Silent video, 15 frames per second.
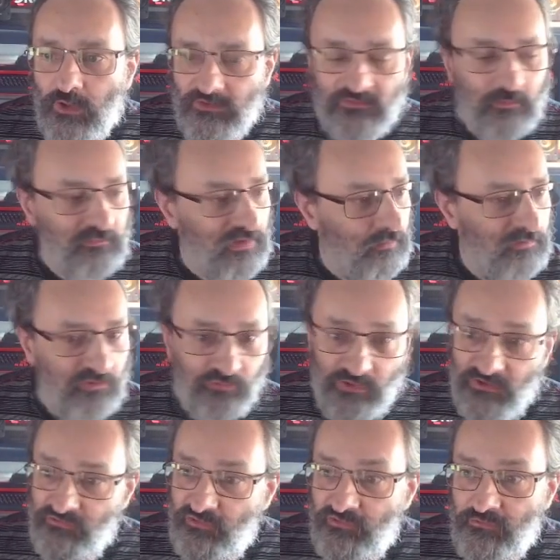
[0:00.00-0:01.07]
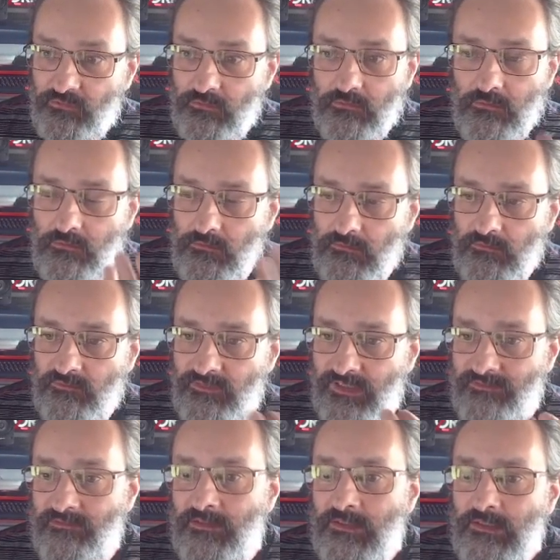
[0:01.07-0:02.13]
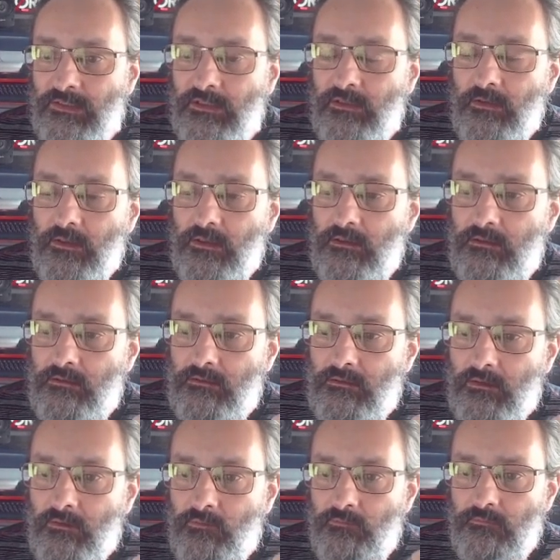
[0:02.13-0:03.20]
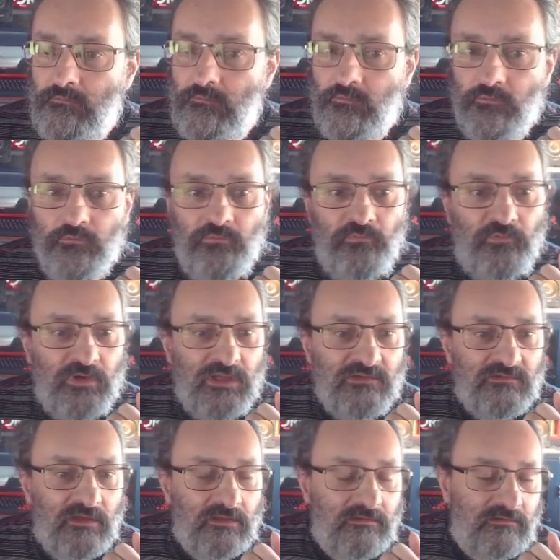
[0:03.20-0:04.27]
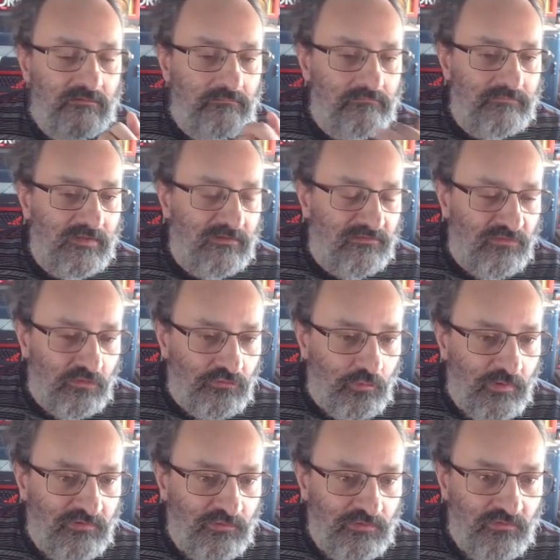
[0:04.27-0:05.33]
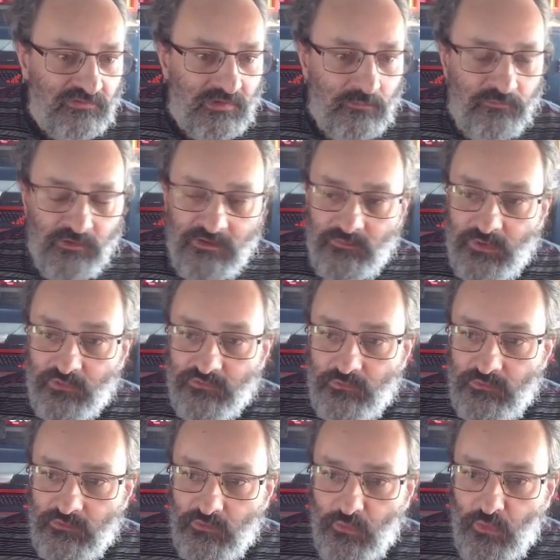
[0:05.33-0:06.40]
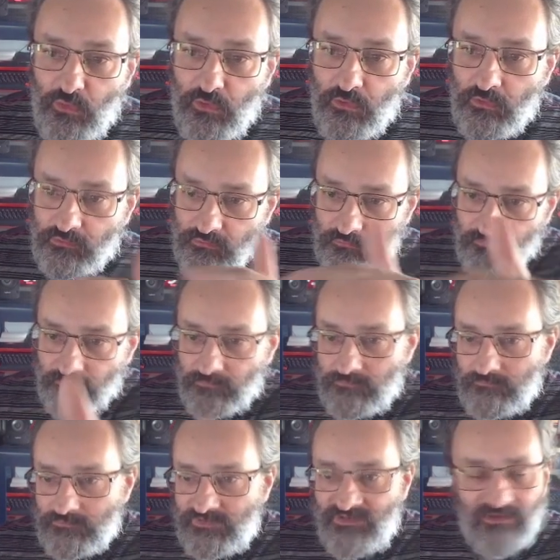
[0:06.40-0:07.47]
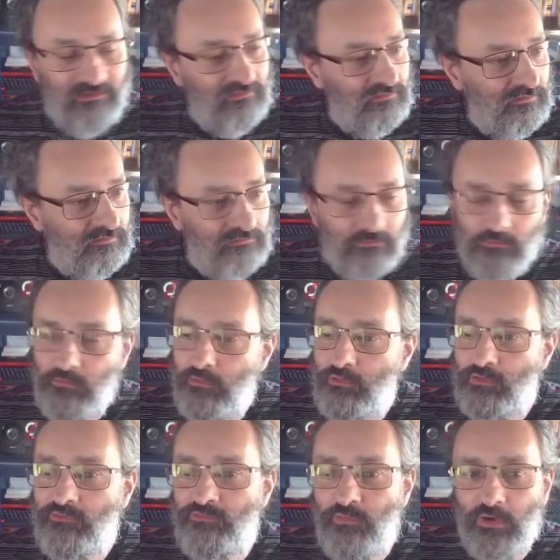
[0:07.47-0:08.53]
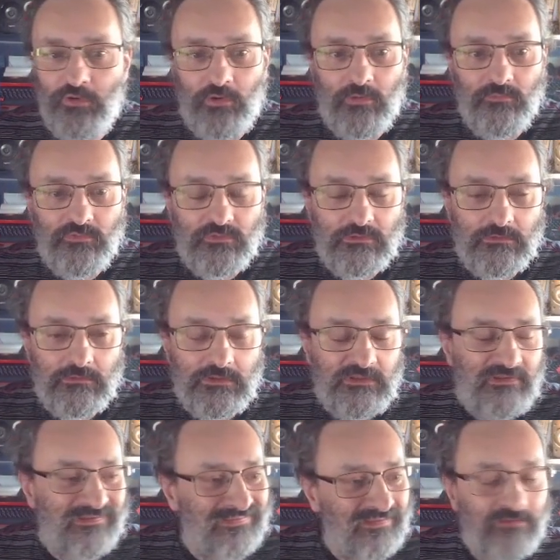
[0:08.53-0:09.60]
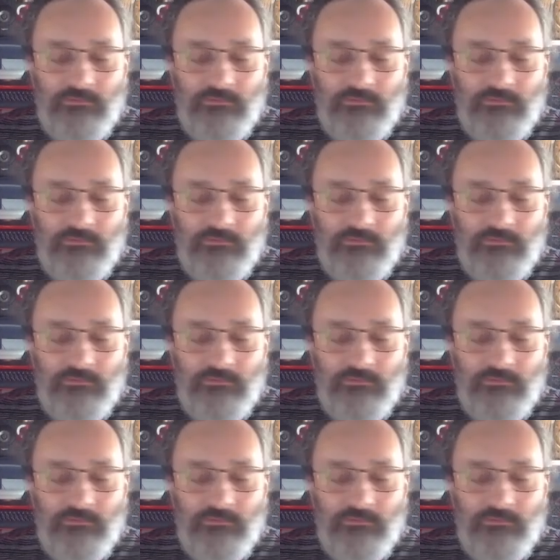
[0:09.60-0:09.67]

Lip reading: Sometimes it will just go that. And the feeling that it's not always doing the same thing is because there is a lot of cases and a lot of random, so it never